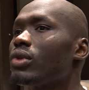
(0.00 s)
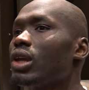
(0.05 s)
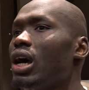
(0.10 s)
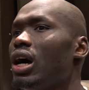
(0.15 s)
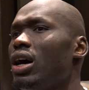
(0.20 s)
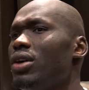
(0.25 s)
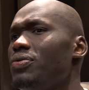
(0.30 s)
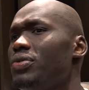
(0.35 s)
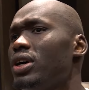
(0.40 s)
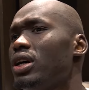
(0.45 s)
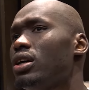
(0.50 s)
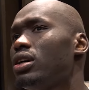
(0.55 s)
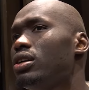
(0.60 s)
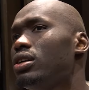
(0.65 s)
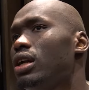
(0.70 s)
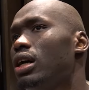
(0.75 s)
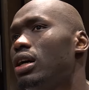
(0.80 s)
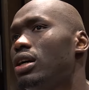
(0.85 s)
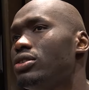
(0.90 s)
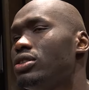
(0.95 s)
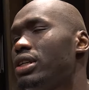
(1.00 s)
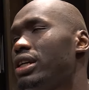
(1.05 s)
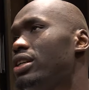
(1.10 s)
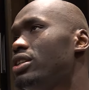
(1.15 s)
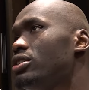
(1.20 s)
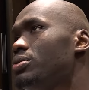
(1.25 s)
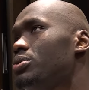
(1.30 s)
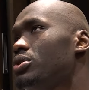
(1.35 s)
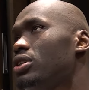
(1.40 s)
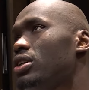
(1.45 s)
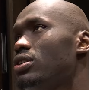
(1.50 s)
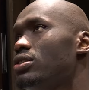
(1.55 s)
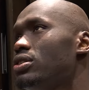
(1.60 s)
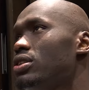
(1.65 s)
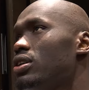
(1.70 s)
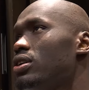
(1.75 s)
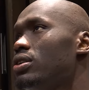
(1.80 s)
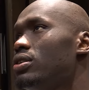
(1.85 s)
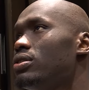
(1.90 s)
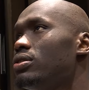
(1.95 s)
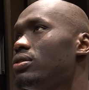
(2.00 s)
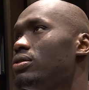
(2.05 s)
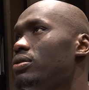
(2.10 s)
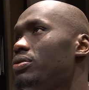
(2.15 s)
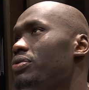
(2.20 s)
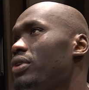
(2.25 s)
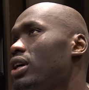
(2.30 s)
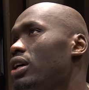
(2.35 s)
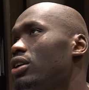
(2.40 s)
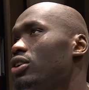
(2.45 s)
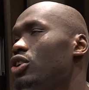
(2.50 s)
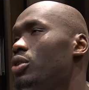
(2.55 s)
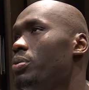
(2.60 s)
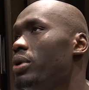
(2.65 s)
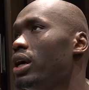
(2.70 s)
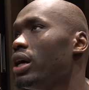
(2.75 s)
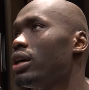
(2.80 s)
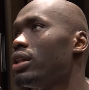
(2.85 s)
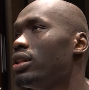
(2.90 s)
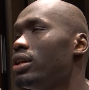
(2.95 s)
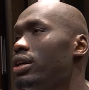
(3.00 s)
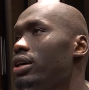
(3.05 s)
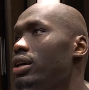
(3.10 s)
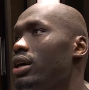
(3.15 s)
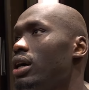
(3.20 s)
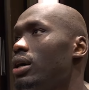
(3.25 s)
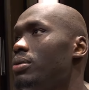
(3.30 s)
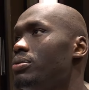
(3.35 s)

I felt good. I was hitting some shots, so it felt good to be out there,